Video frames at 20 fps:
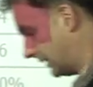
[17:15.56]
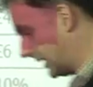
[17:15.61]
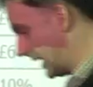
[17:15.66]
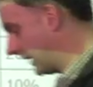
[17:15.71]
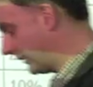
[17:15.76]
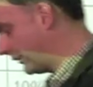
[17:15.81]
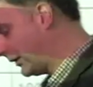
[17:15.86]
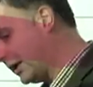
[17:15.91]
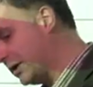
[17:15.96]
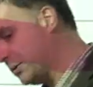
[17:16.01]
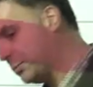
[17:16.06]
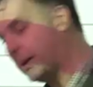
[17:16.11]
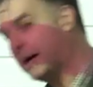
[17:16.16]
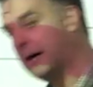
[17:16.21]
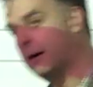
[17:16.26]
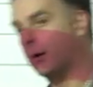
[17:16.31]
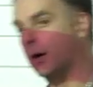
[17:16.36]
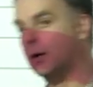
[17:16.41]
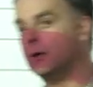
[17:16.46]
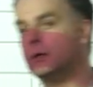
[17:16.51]
gas, heat,
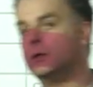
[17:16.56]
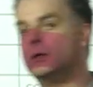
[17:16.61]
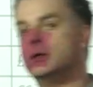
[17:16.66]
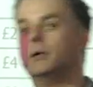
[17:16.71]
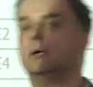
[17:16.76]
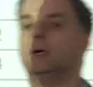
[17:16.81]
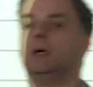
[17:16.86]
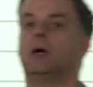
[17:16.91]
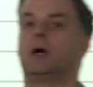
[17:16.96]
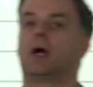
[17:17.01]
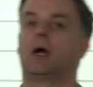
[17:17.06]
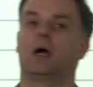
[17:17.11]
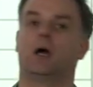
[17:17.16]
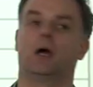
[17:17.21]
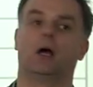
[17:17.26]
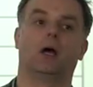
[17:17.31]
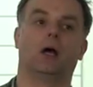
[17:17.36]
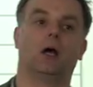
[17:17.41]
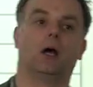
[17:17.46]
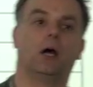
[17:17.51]
power,
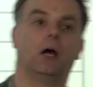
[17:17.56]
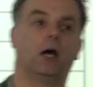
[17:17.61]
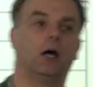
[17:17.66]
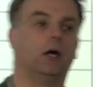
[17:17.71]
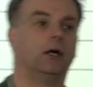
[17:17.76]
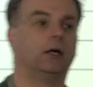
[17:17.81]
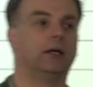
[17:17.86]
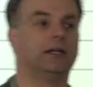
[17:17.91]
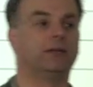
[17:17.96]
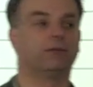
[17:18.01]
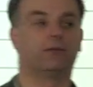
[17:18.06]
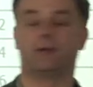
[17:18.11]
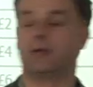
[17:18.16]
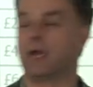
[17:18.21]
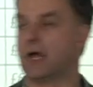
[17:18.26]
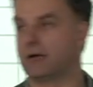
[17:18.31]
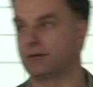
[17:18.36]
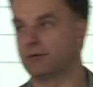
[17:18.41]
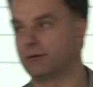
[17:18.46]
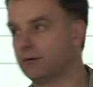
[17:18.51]

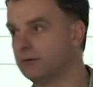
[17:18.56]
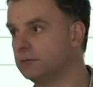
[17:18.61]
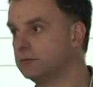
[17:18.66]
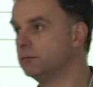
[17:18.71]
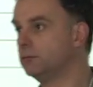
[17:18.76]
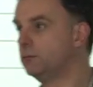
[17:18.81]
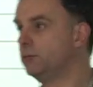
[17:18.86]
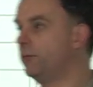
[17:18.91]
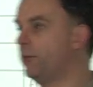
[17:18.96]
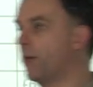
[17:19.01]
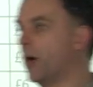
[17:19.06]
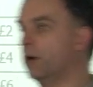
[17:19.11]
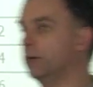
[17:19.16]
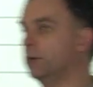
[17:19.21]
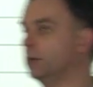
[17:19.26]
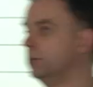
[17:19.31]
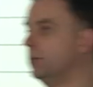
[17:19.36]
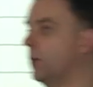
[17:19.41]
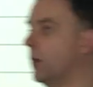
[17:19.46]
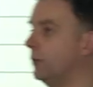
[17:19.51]
internet,
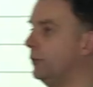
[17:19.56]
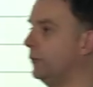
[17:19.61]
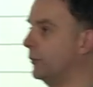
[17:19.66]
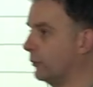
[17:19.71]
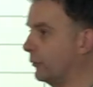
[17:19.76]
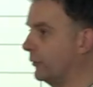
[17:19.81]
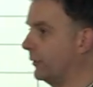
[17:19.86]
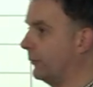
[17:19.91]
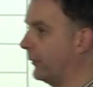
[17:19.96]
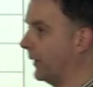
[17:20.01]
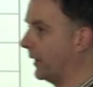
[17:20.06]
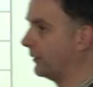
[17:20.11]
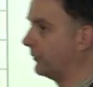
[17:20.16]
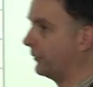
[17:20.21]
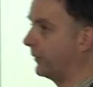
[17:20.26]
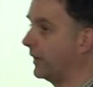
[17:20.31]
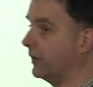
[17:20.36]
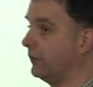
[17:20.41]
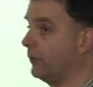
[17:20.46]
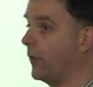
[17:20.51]
phone, those sorts of
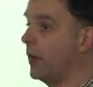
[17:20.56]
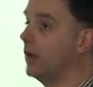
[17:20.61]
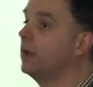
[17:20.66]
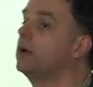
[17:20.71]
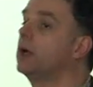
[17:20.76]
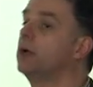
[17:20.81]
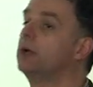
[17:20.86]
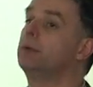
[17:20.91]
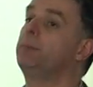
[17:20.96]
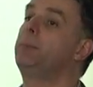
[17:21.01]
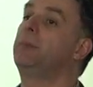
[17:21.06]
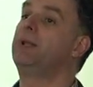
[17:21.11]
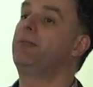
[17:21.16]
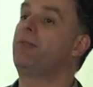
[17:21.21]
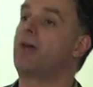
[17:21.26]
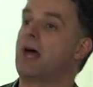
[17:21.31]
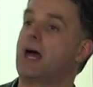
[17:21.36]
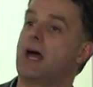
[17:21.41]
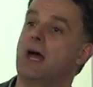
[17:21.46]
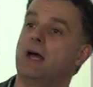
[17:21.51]
things. Things that are going to be
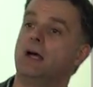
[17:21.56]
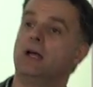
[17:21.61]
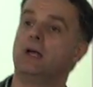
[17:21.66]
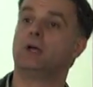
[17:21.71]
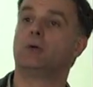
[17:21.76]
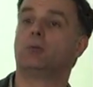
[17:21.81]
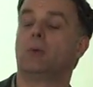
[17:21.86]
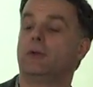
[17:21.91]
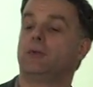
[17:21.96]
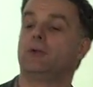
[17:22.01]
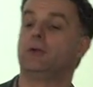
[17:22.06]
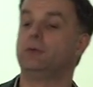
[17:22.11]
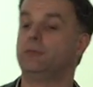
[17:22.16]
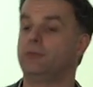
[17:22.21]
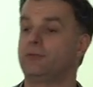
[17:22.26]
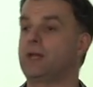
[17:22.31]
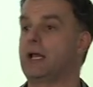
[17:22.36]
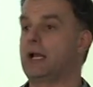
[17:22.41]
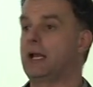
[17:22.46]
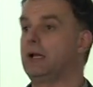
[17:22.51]
there whether you
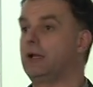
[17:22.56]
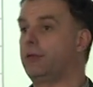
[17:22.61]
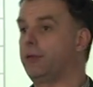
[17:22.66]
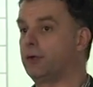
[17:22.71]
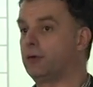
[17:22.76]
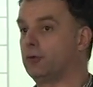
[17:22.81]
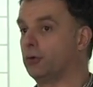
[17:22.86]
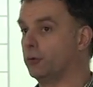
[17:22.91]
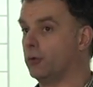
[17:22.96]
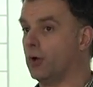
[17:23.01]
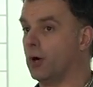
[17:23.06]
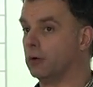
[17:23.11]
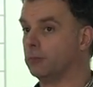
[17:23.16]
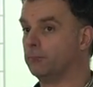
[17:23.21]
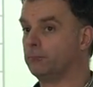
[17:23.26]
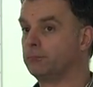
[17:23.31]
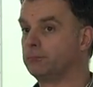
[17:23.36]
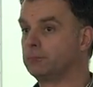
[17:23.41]
sell anything or not.